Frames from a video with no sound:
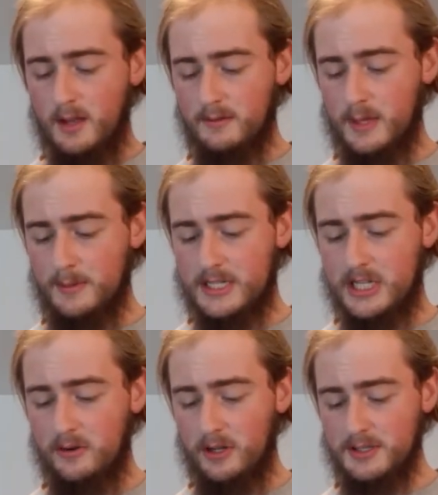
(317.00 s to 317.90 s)
The
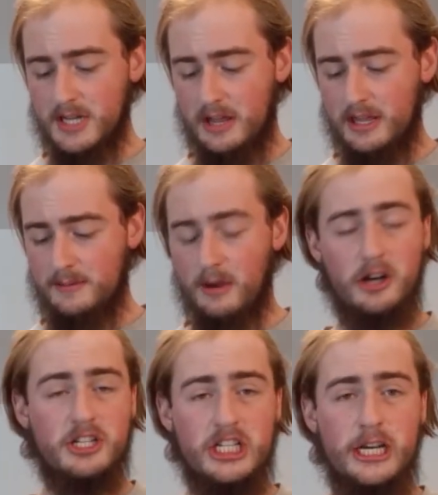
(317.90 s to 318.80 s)
materials on them
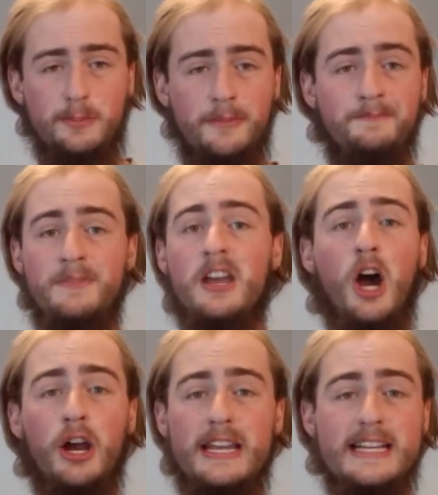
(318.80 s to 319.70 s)
are cheap,
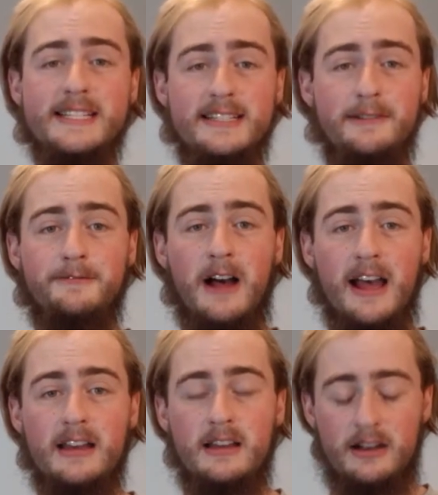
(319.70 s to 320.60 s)
are easily
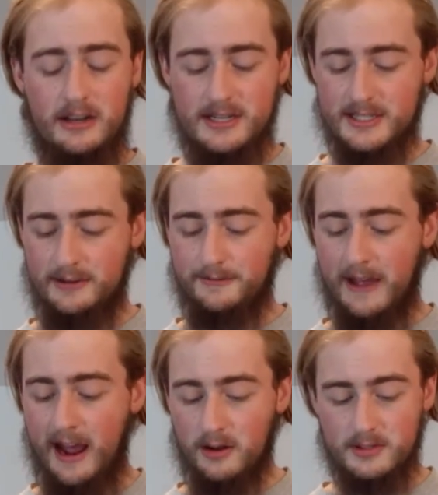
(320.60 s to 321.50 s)

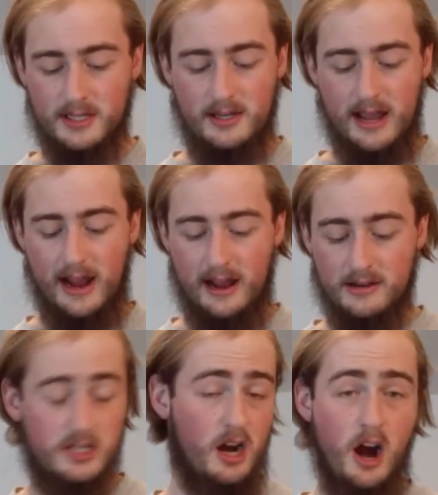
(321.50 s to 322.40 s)
found,
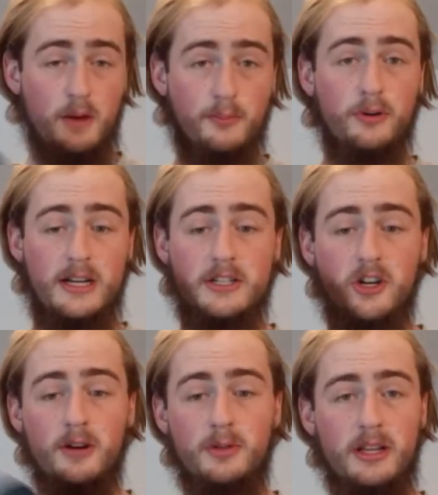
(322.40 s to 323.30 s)
and are pretty
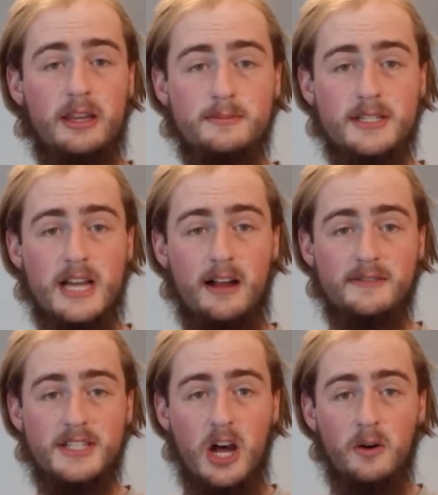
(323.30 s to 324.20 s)
durable in
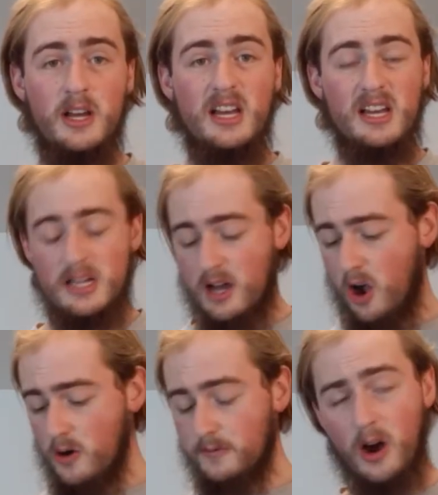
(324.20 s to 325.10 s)
themselves. So
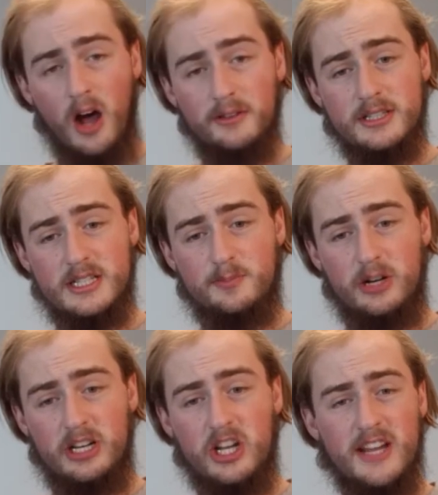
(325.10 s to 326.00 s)
overall, this is
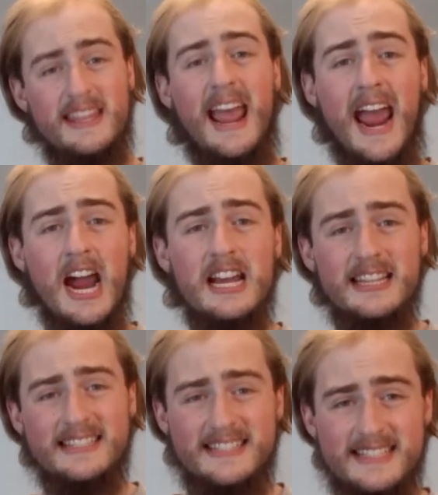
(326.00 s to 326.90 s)
pretty good. The area
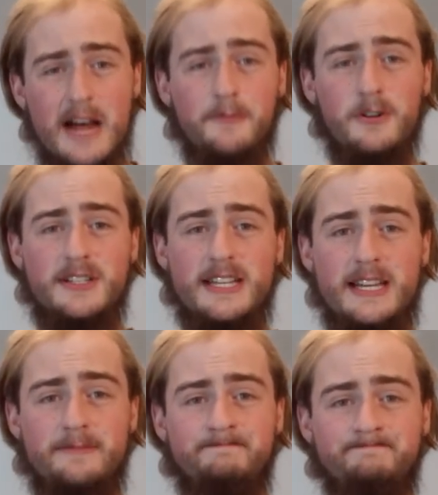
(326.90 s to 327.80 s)
this suffers
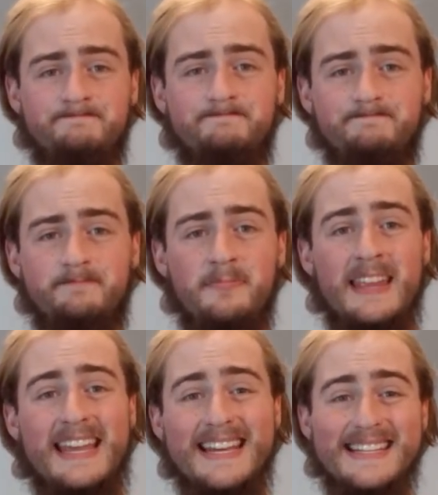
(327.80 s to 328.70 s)
in
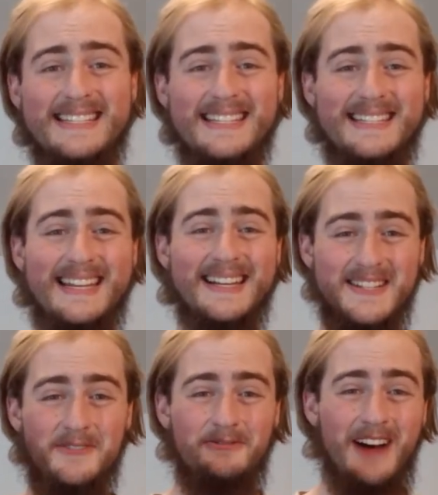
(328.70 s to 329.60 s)
is
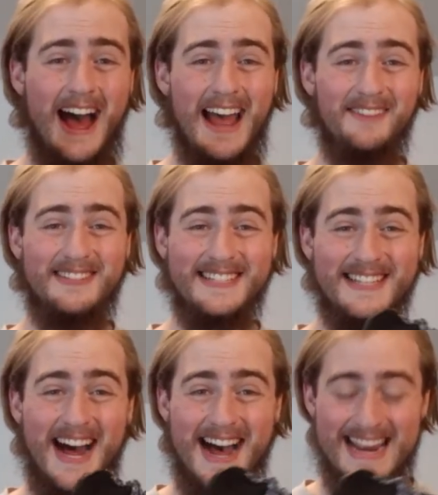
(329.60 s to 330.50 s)
section 5,
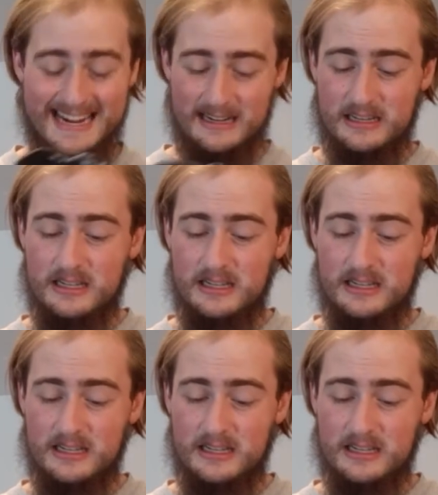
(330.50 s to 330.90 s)
design.